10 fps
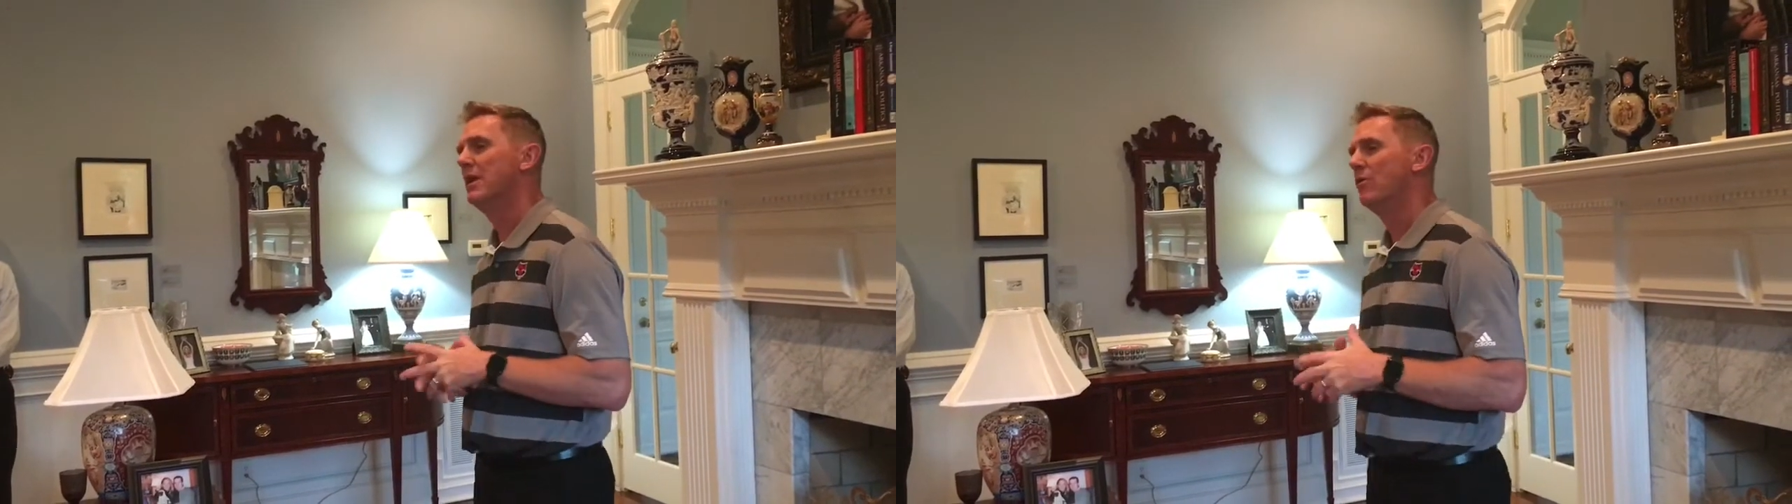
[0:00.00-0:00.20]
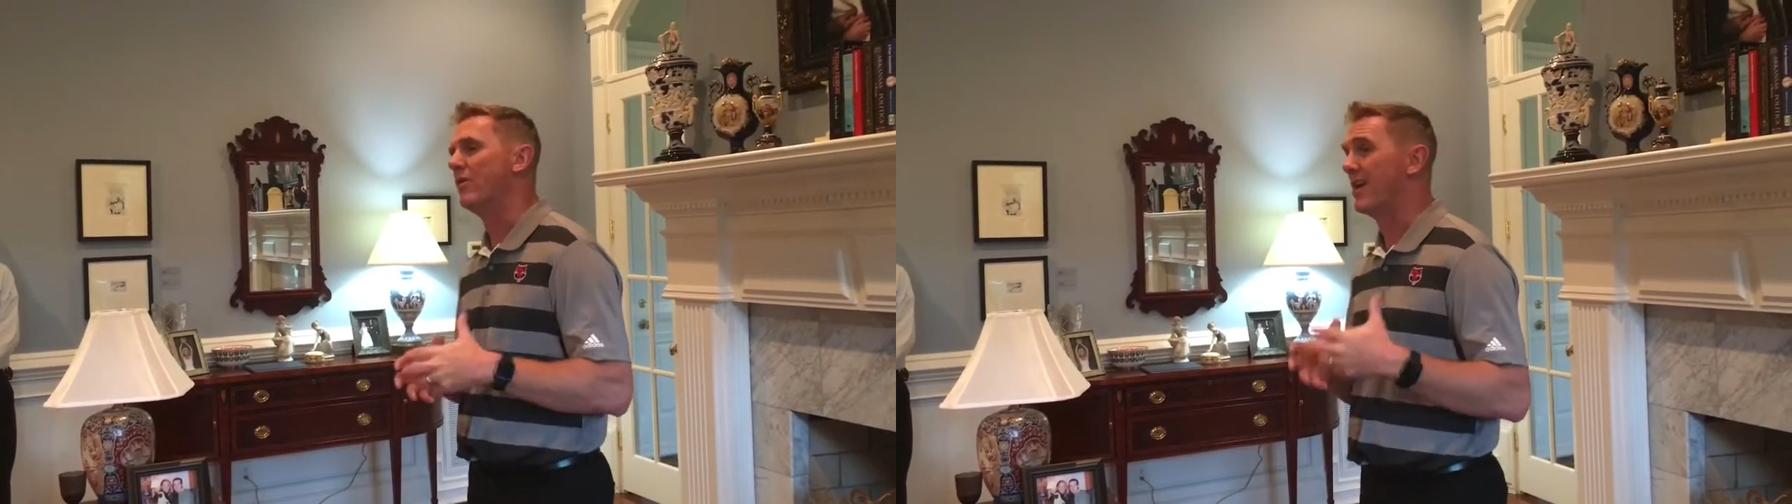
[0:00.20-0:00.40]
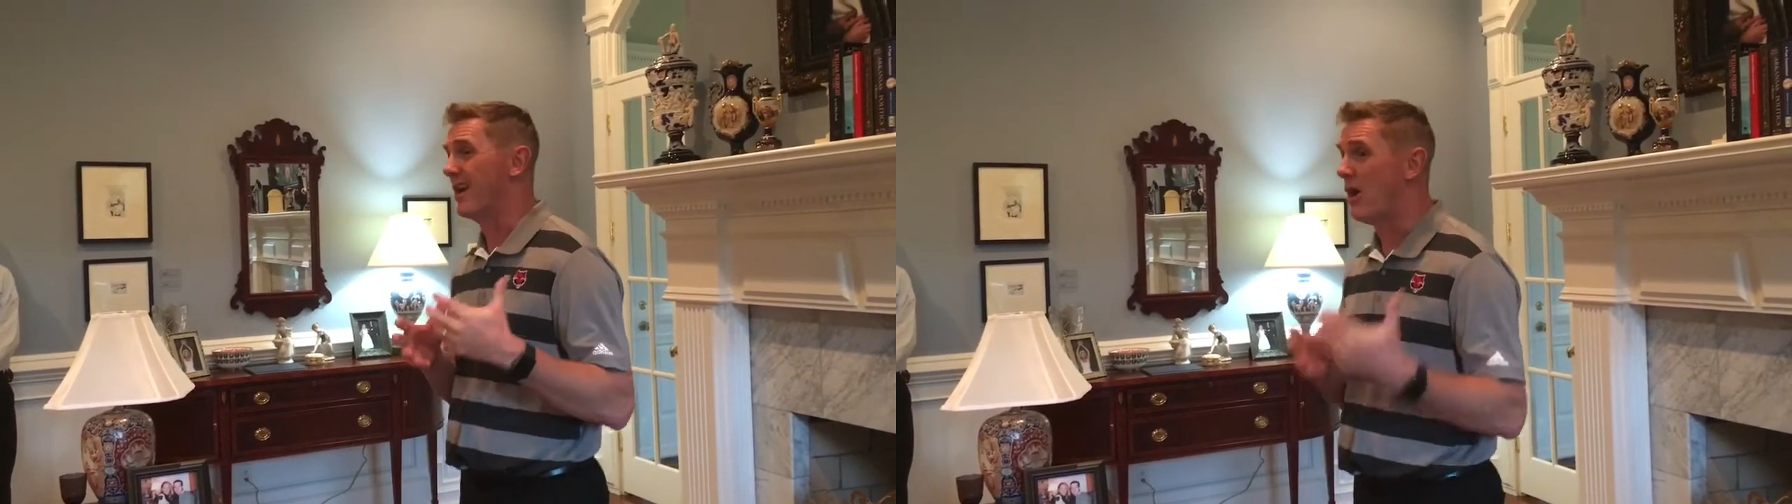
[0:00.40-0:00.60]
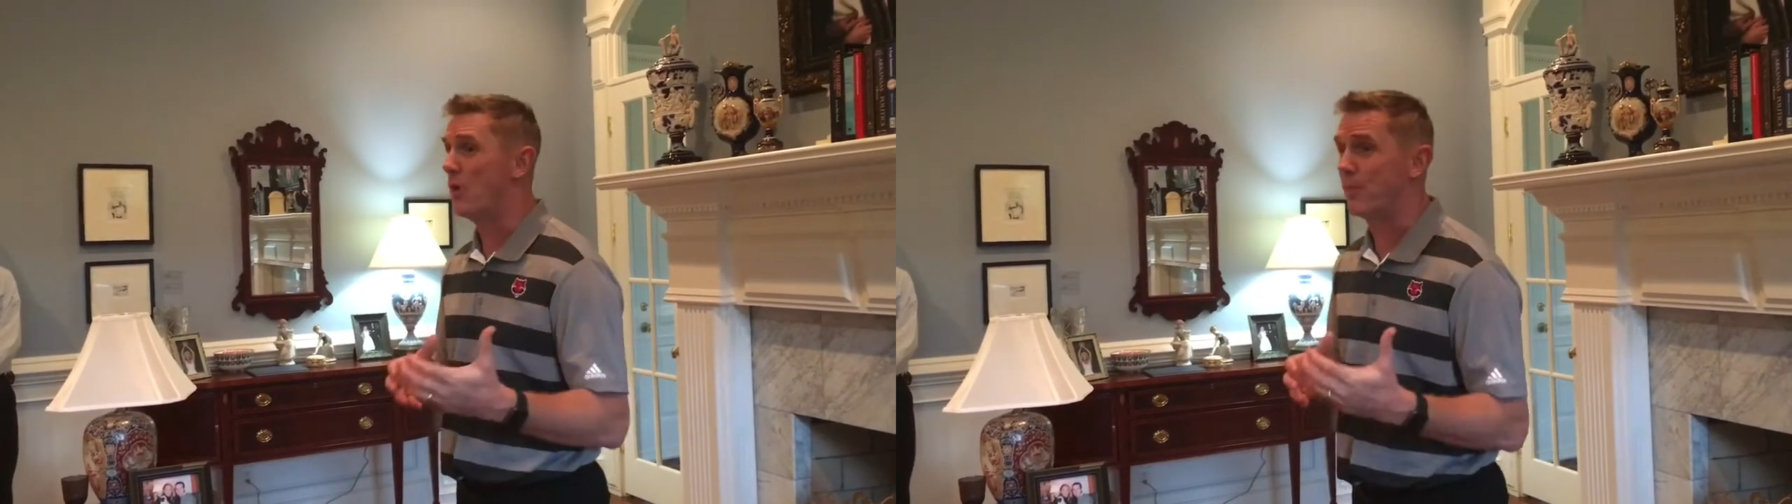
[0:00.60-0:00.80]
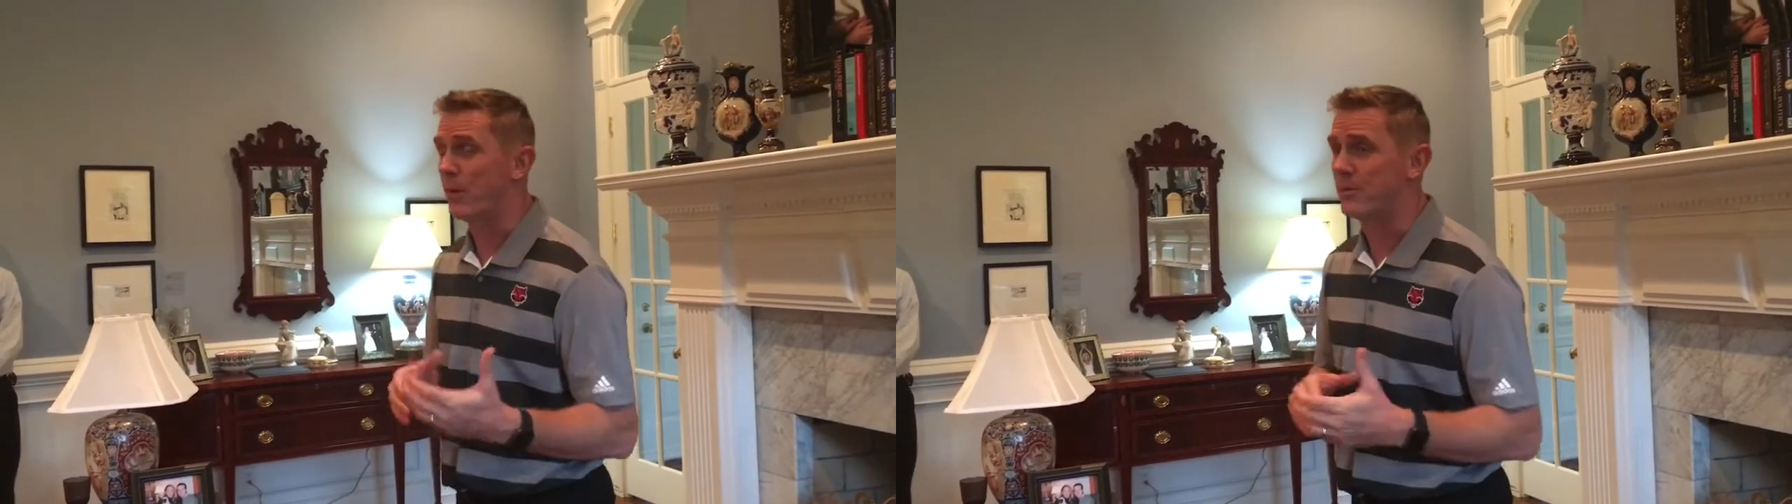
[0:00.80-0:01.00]
We got an
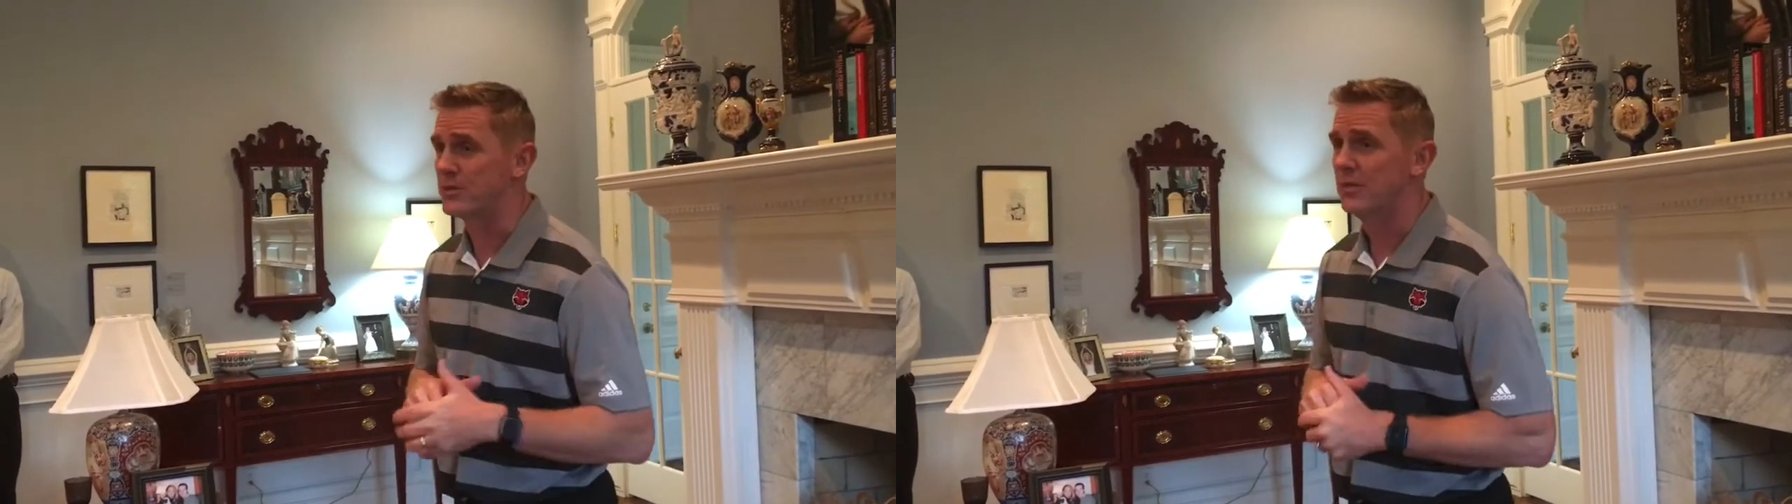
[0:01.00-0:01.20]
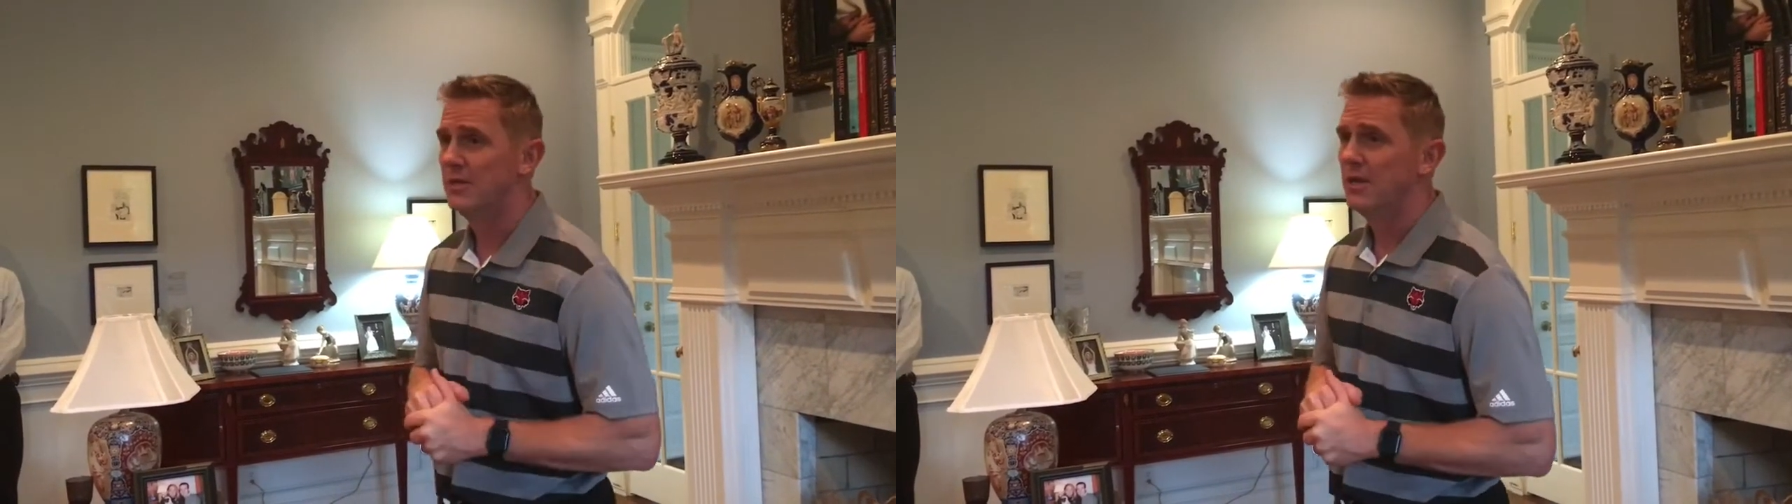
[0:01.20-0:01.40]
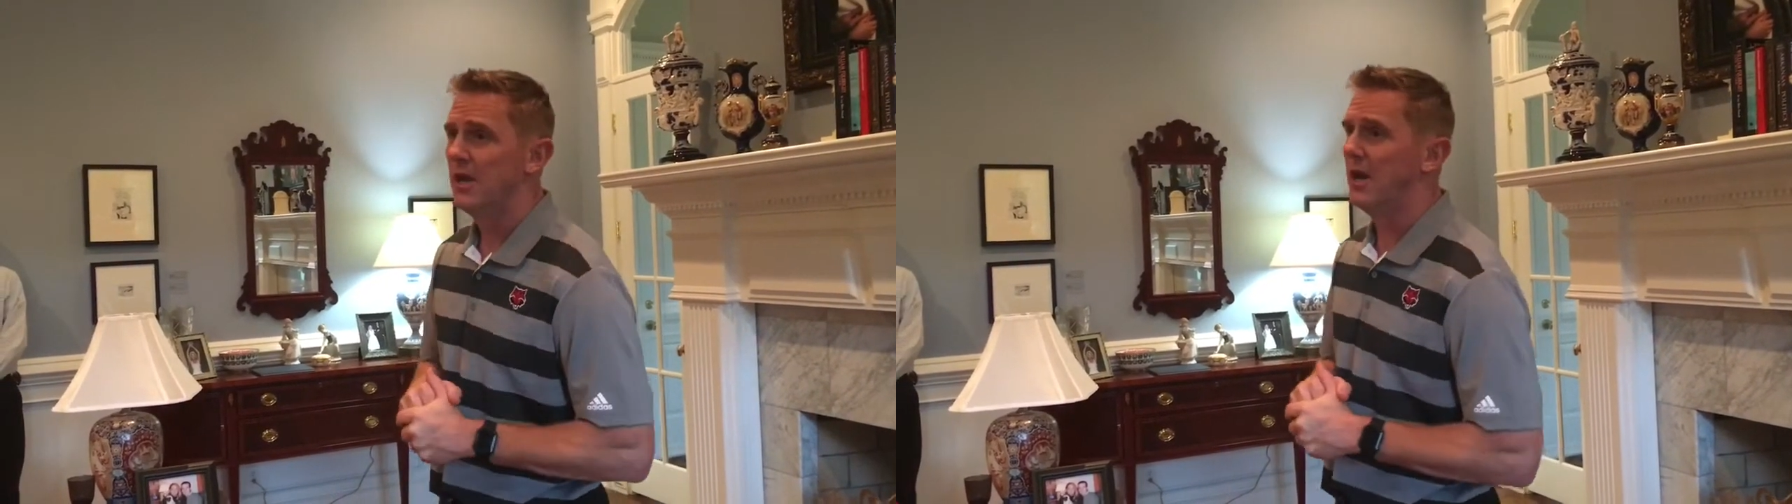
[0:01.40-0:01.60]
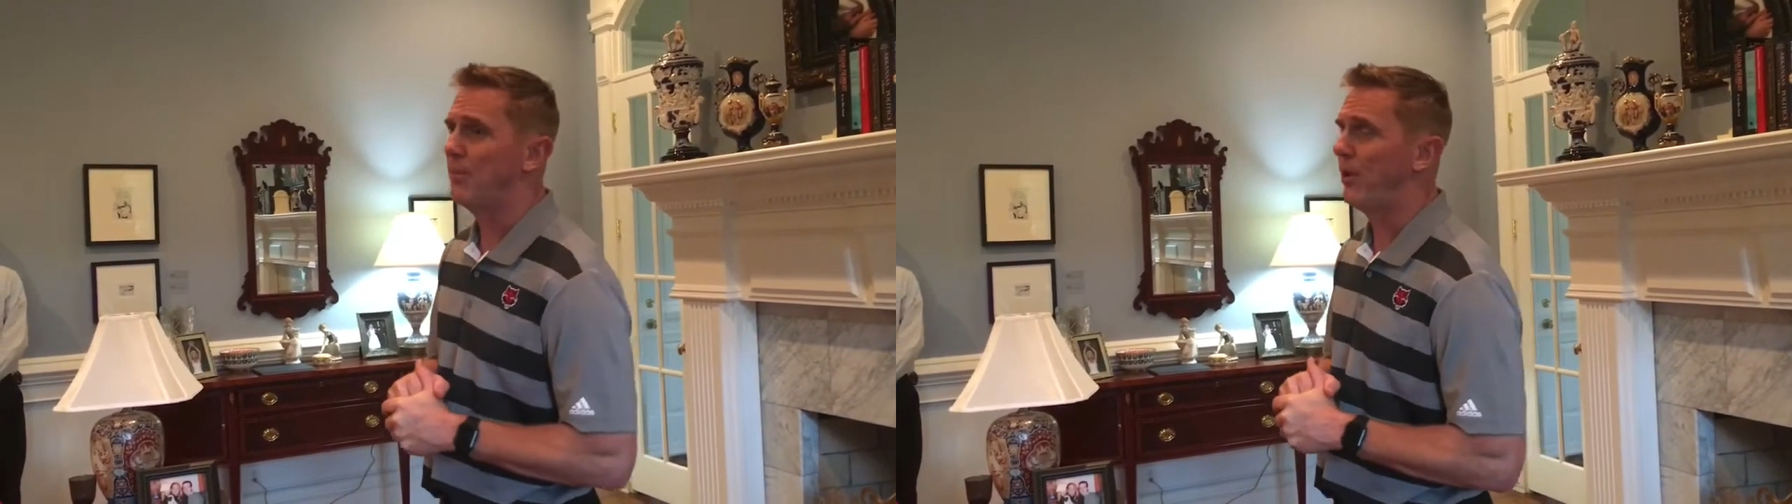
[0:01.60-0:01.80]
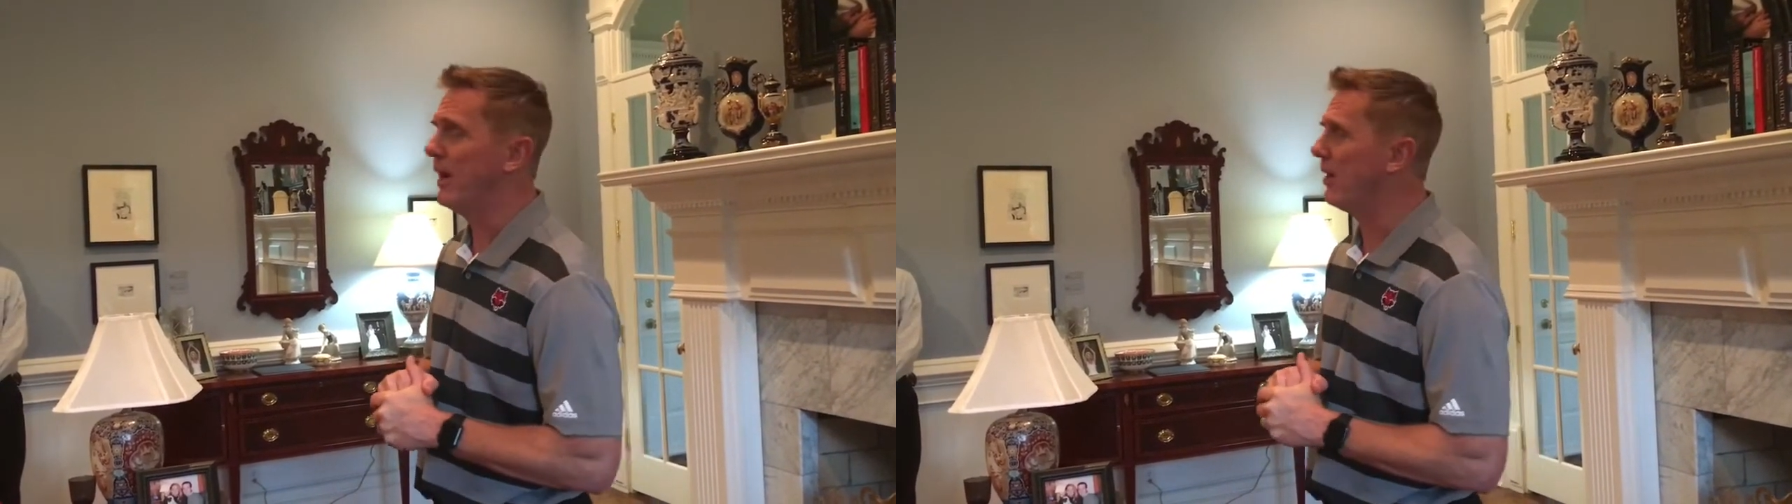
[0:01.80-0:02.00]
all-purpose uh,
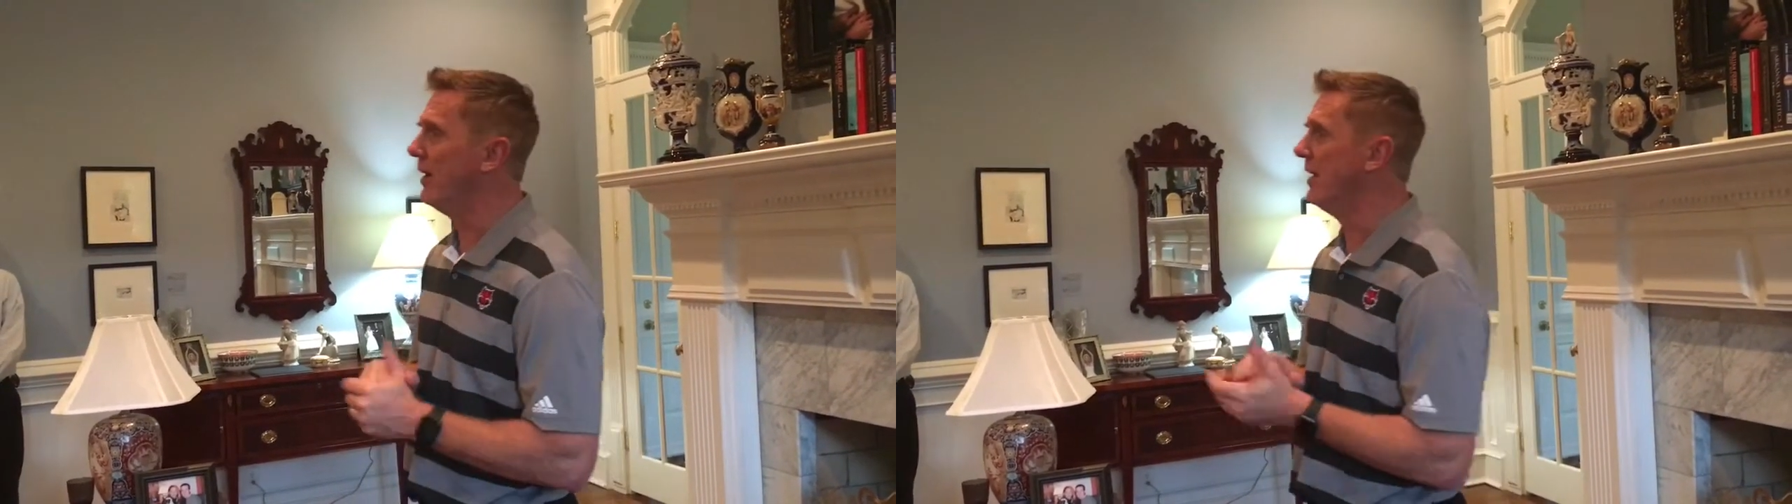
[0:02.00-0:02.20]
player